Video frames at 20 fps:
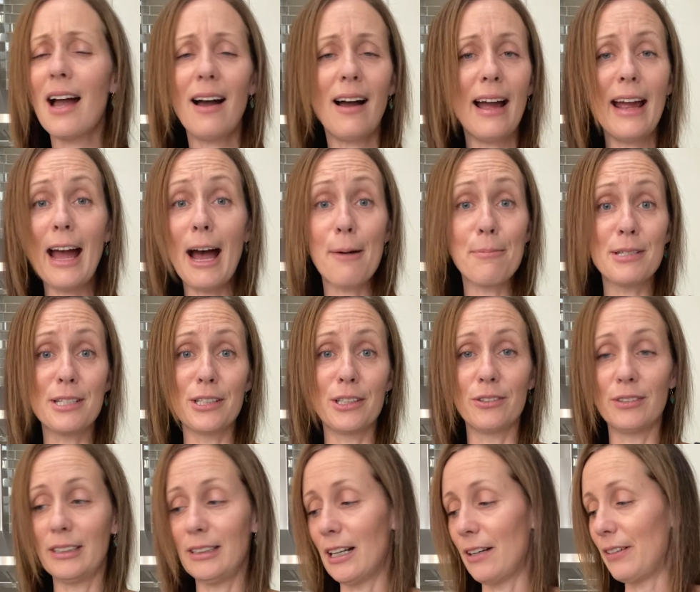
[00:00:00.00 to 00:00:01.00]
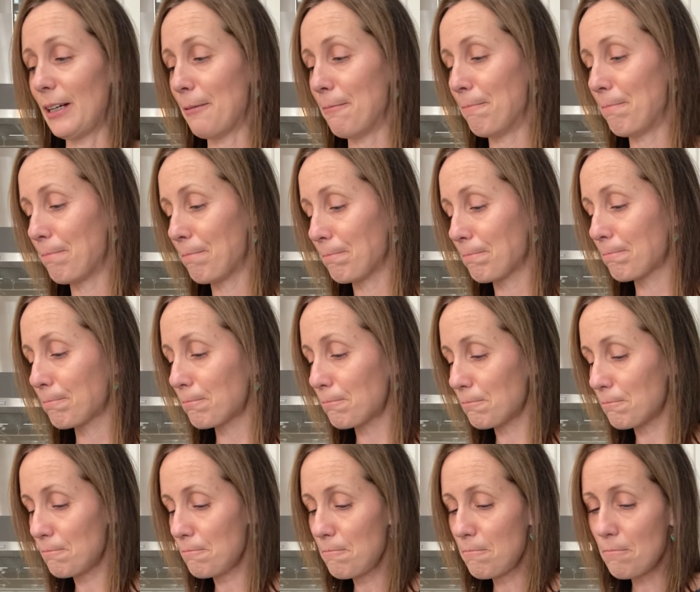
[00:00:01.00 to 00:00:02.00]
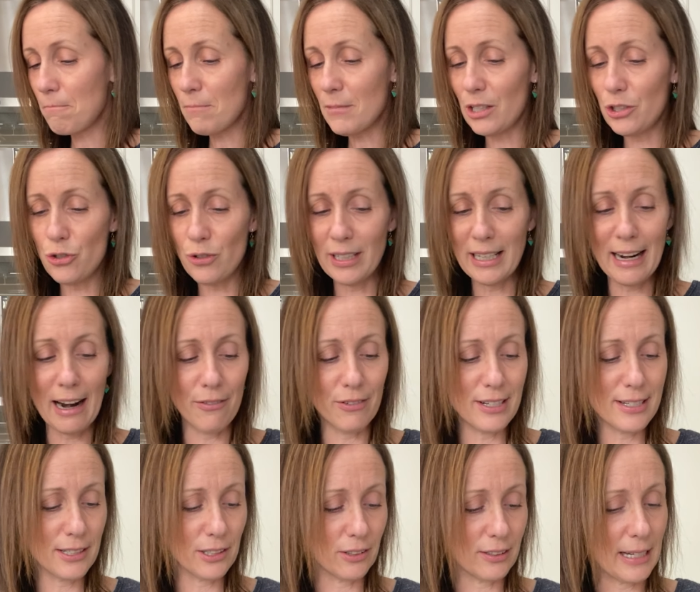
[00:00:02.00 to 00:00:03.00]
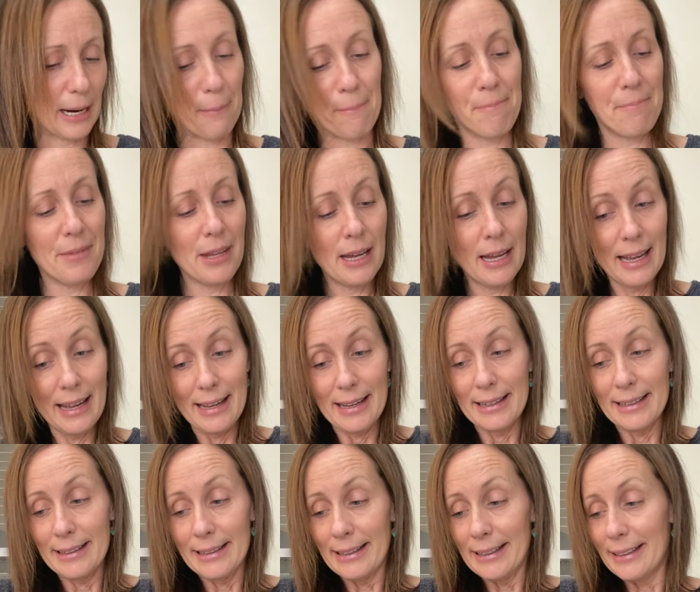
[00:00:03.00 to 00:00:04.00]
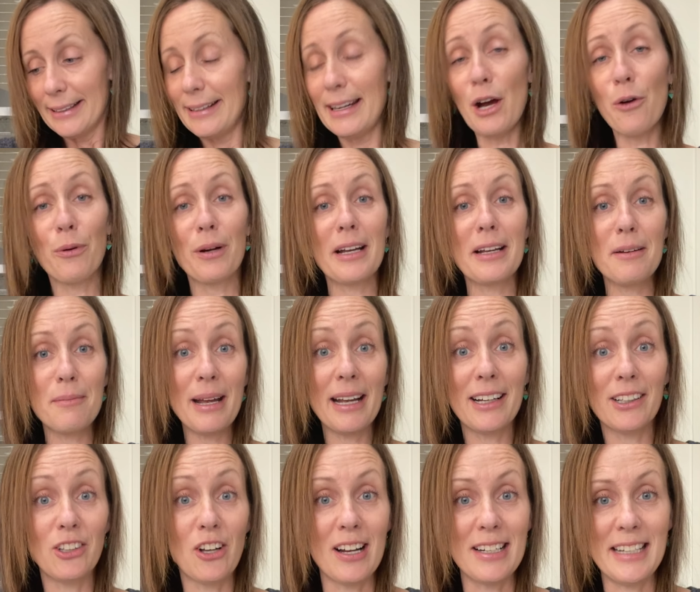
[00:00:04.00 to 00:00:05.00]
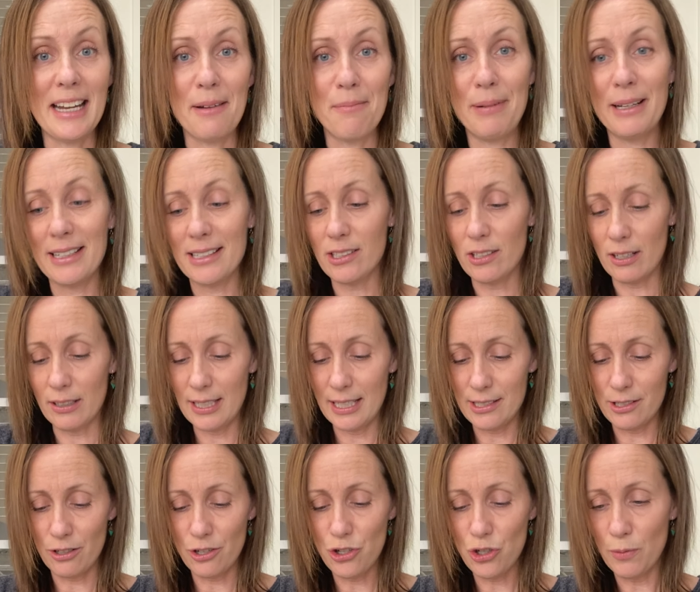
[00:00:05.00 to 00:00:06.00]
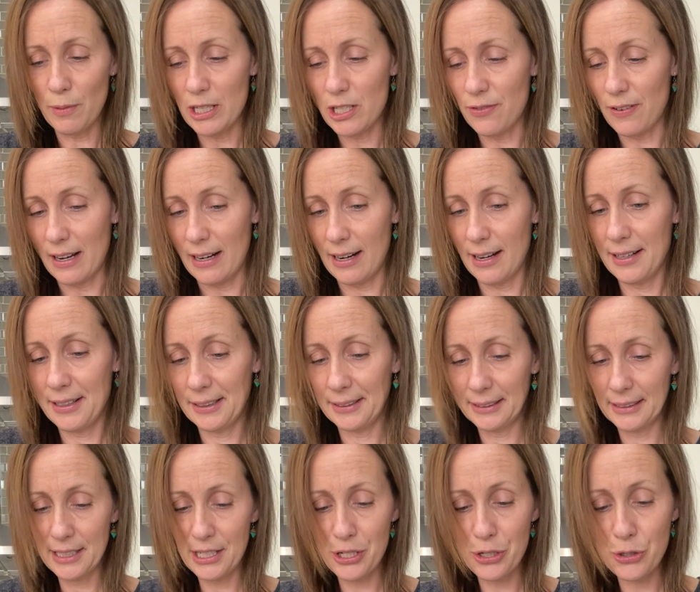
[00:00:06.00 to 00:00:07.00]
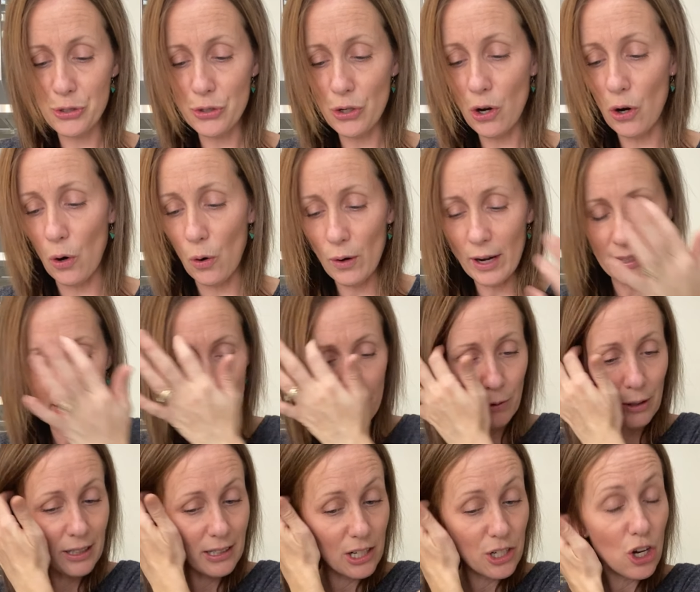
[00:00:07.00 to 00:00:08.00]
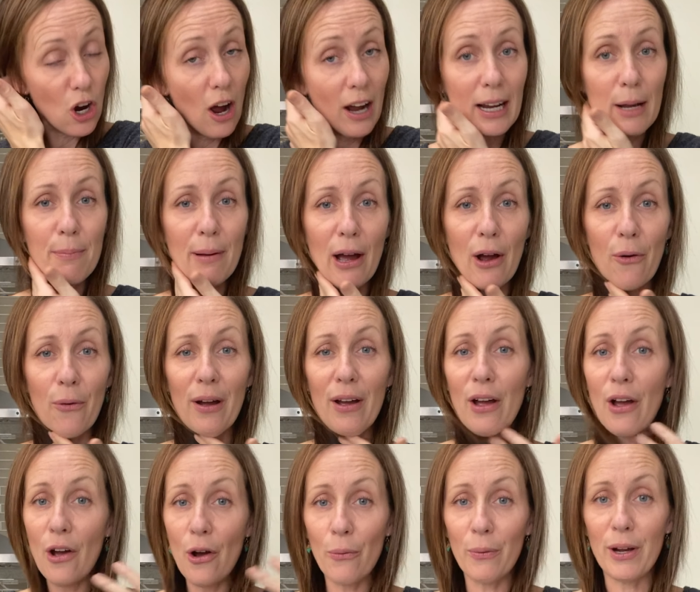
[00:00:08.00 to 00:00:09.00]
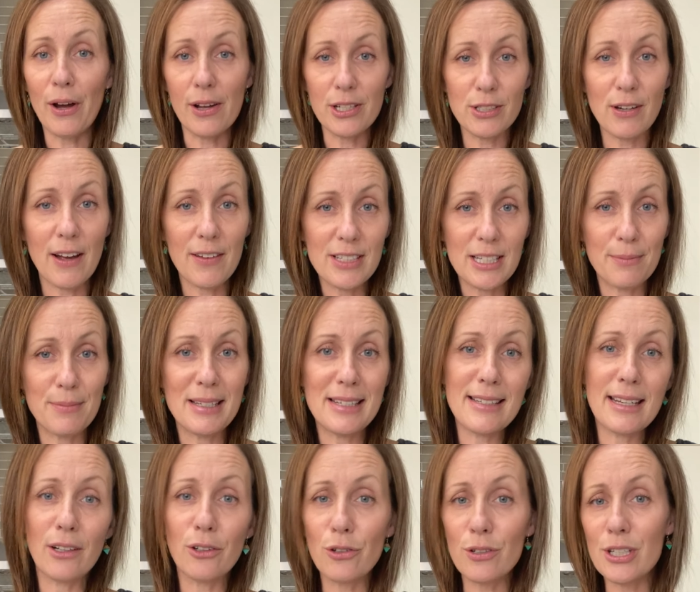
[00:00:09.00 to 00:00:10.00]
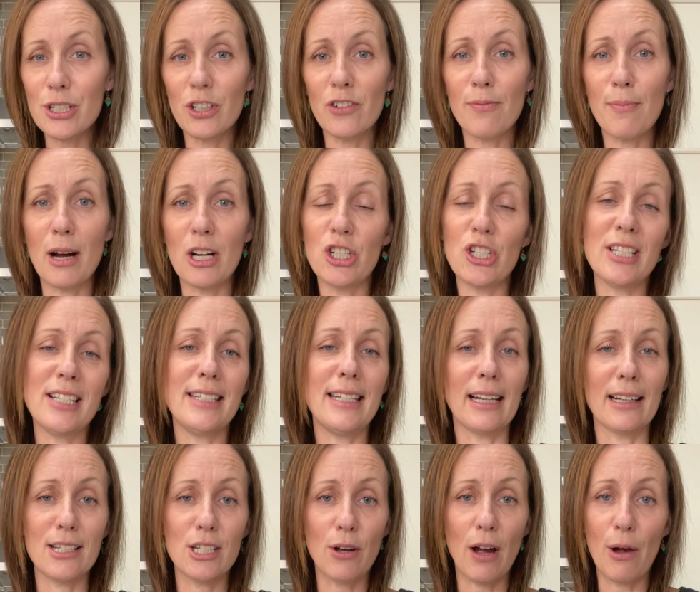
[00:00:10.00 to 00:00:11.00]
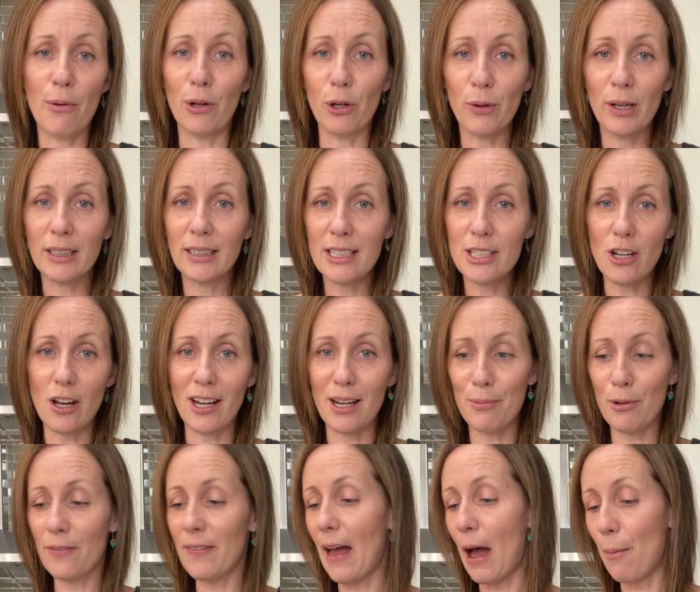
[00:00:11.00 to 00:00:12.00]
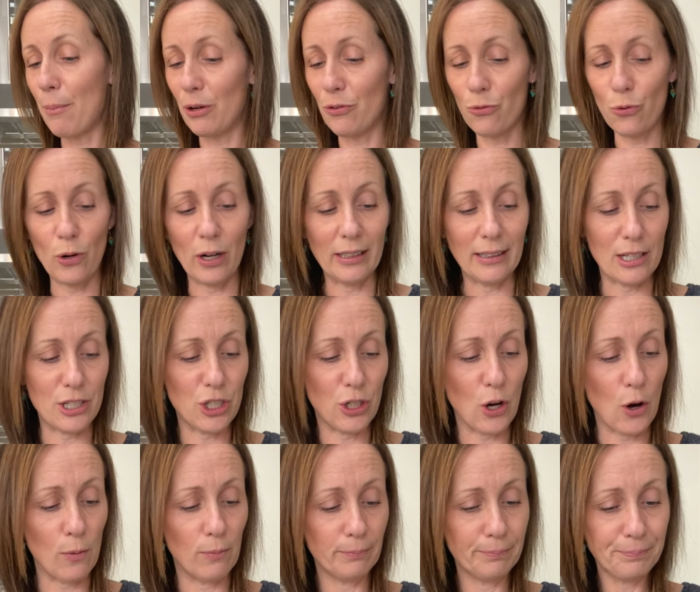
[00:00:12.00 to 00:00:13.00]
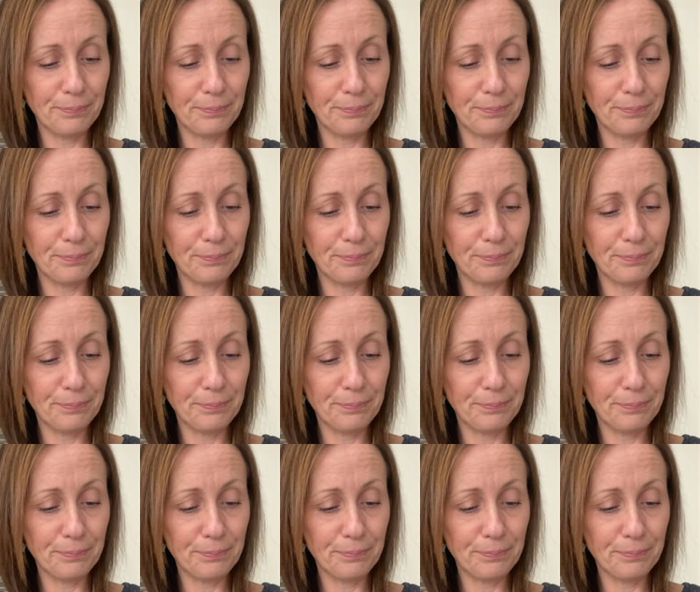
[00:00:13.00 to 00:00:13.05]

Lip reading: I absolutely love it. Drink it every single day. Now we're gonna make a latte because lattes are so much fun. So, and then we're gonna talk about, we also have some single serve matcha sticks. So I will quickly talk about that before I let you go.